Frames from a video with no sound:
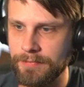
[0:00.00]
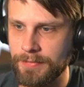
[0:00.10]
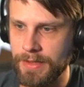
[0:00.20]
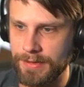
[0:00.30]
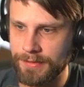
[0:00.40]

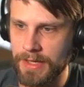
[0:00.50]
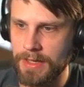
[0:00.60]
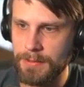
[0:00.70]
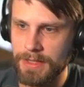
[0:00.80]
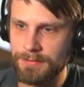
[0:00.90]
this
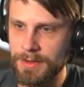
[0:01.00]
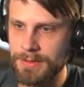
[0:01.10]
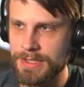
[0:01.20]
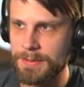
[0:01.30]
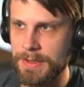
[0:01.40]
game, and Invoke
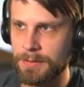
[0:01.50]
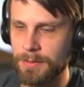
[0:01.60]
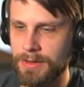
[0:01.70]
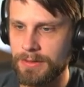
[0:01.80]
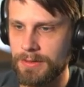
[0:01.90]
Despair
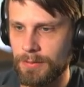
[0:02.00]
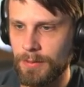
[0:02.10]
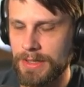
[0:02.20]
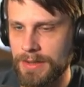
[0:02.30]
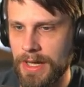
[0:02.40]
would,
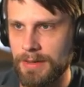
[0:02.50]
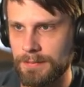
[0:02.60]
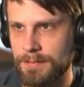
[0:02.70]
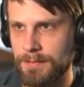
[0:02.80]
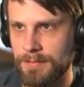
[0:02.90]
while not
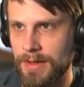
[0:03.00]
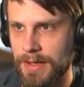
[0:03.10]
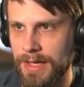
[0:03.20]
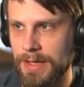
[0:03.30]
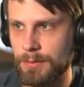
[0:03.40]

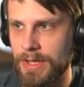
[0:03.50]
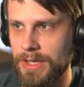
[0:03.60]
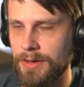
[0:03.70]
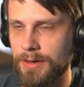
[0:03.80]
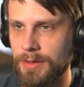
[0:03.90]
a
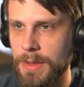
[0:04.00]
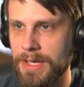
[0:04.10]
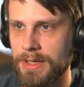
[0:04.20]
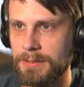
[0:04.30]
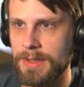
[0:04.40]
game-winning card
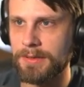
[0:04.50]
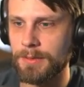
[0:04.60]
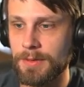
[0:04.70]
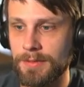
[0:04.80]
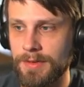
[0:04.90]
by any means,
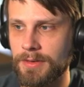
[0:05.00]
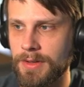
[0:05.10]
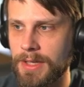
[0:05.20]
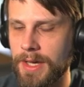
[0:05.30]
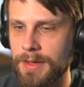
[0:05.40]
would have
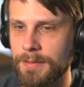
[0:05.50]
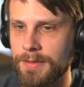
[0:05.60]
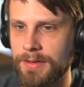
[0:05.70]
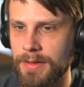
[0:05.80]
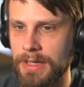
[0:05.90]
certainly
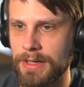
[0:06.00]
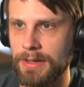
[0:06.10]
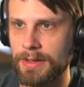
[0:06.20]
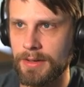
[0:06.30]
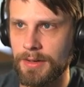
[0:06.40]
helped
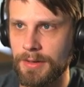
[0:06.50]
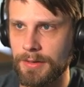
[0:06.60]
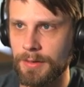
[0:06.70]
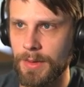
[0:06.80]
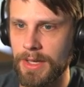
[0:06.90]
uh, along
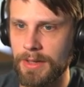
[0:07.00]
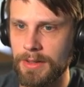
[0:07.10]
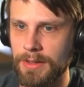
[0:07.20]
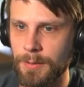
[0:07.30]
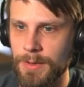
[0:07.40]
the way
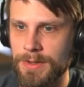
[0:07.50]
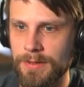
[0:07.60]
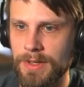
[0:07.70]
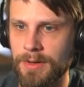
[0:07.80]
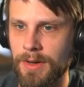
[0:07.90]
here. We do
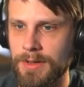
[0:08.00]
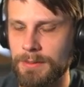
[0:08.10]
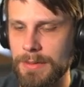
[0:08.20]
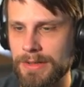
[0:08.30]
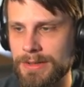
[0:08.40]
have the
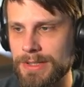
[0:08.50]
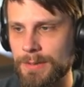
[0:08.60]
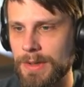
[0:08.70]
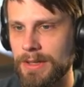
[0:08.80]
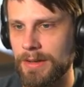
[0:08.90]
Crawling Barrens as
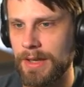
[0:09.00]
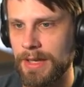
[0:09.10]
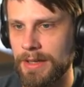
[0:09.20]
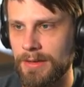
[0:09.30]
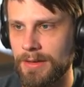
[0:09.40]
well,
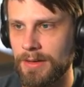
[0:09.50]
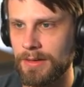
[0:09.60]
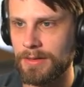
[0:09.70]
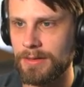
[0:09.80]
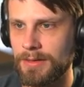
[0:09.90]
and
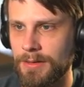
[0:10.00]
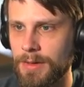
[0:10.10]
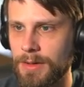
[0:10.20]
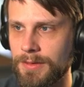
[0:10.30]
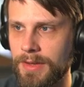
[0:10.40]
the, the
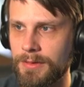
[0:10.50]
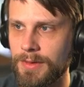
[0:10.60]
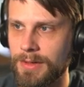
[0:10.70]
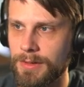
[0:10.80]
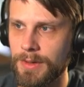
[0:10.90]
Roadside
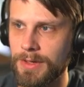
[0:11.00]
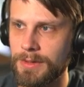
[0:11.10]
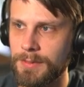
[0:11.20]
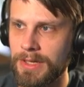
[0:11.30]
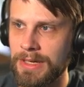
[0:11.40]

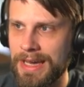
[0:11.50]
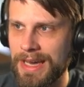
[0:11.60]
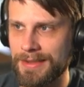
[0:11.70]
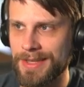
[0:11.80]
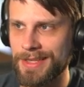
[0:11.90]
Reliquary, but
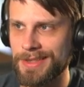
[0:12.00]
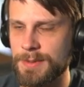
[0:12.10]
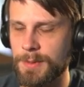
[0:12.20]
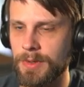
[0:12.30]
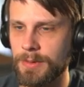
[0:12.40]
I think at
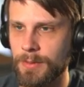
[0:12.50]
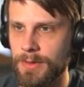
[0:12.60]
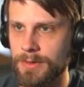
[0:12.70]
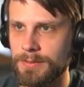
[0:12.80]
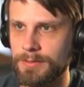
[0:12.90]
this point
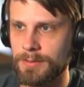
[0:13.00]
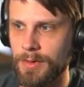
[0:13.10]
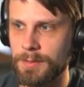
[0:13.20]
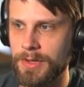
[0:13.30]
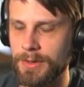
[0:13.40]
we're
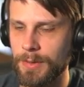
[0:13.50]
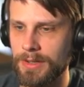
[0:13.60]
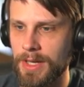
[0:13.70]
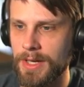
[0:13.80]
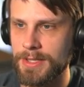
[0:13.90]
we're pretty
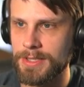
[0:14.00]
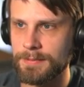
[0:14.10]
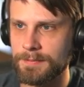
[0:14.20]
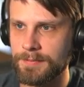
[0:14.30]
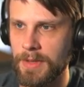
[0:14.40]
well lost,
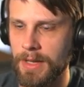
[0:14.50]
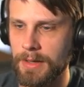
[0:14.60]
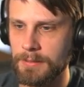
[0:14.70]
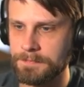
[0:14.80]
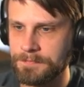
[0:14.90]
um,